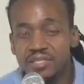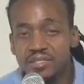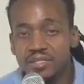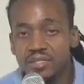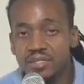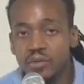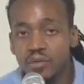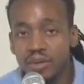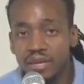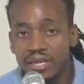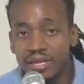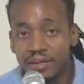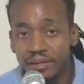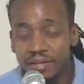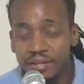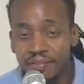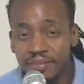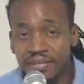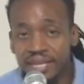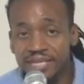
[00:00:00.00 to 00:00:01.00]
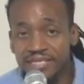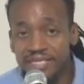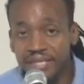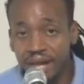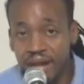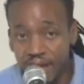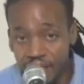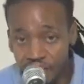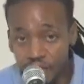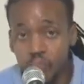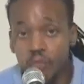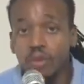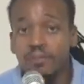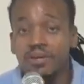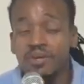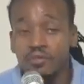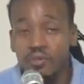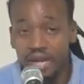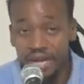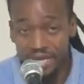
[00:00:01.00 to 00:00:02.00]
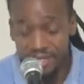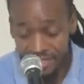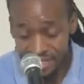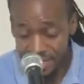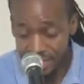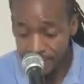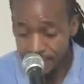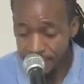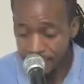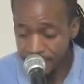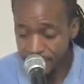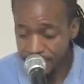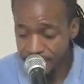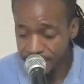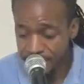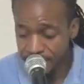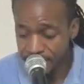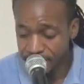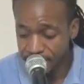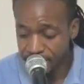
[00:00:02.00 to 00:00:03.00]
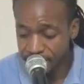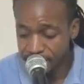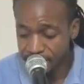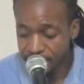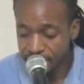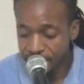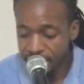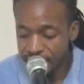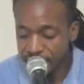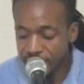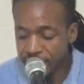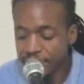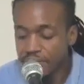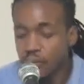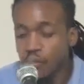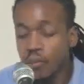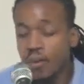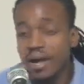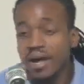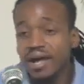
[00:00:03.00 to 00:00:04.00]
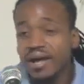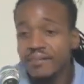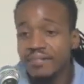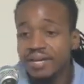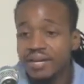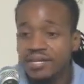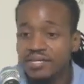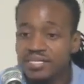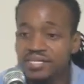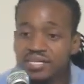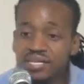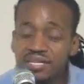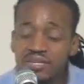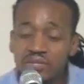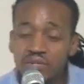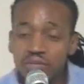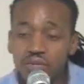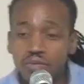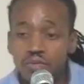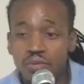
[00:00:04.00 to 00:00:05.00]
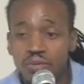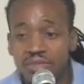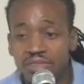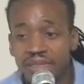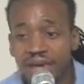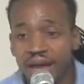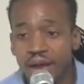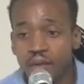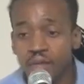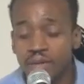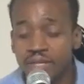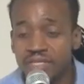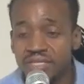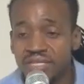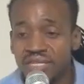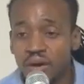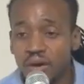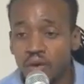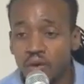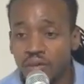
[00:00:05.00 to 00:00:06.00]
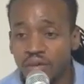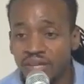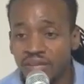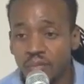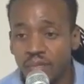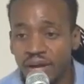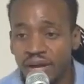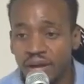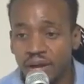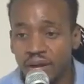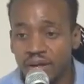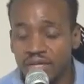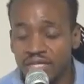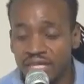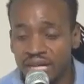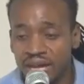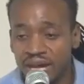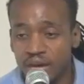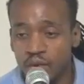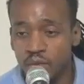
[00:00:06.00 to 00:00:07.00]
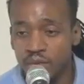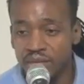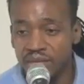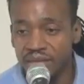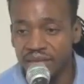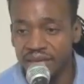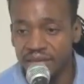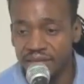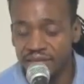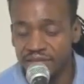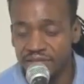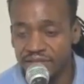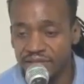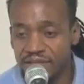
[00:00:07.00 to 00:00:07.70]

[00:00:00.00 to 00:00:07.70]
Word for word: Don't kill him, let the other woman raise him. Why? Because she knew that was the only way her child would live.